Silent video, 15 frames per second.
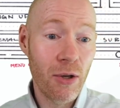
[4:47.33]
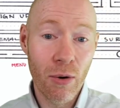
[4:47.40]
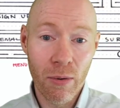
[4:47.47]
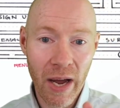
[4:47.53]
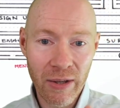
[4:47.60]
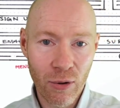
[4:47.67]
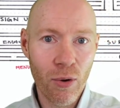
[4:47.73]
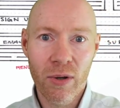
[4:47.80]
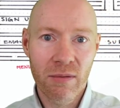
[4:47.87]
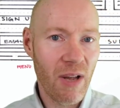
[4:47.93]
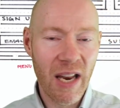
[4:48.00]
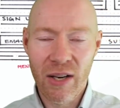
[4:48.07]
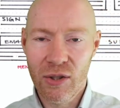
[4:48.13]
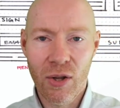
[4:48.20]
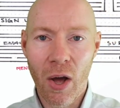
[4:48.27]
I do it
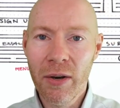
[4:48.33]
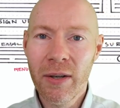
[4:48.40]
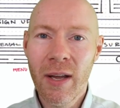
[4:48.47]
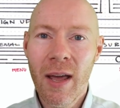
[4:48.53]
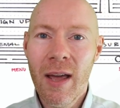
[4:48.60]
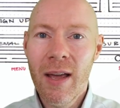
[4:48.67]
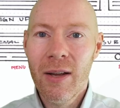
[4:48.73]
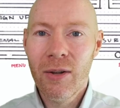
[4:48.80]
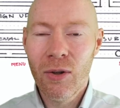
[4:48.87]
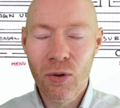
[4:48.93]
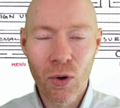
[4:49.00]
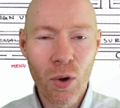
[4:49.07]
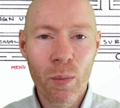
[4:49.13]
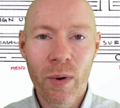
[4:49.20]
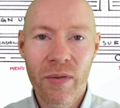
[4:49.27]
and it's done. you
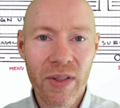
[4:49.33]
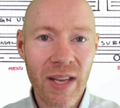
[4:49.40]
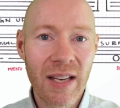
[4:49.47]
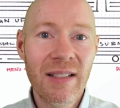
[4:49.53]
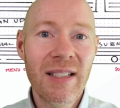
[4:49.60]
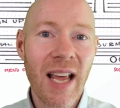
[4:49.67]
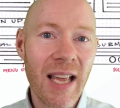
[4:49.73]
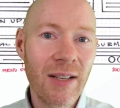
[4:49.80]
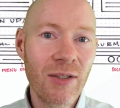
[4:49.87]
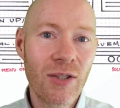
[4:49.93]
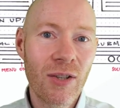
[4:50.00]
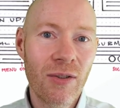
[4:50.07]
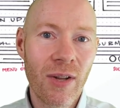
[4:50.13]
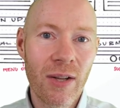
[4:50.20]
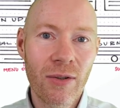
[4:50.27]
do it with the
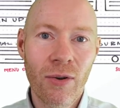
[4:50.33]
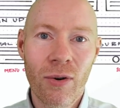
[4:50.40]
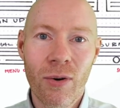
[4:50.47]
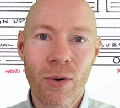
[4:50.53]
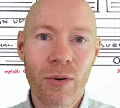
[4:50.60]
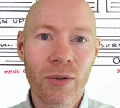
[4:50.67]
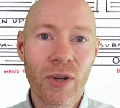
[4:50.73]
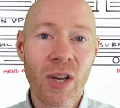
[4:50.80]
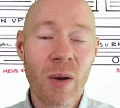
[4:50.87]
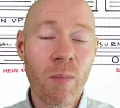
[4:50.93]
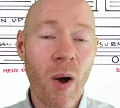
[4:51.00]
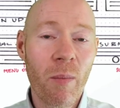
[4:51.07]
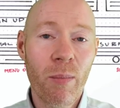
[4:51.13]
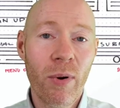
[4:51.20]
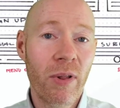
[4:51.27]
intention that you're going to come
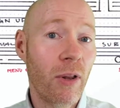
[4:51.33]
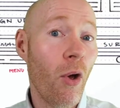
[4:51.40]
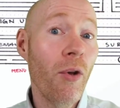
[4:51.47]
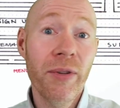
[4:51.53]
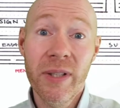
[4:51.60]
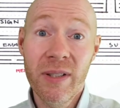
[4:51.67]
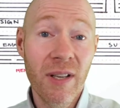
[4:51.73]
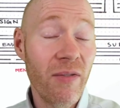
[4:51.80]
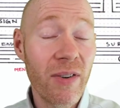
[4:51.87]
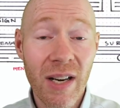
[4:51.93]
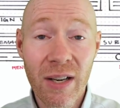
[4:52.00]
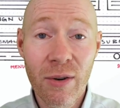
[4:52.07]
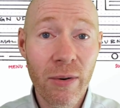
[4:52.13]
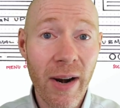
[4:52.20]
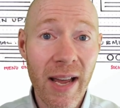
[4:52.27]
up with lots of different
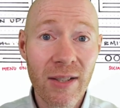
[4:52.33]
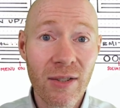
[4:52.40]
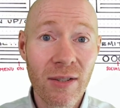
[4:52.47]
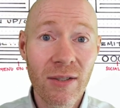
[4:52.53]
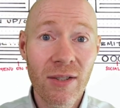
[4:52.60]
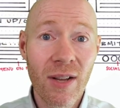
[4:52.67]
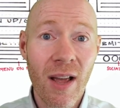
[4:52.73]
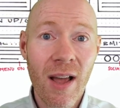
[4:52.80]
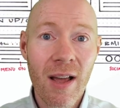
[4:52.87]
iterations.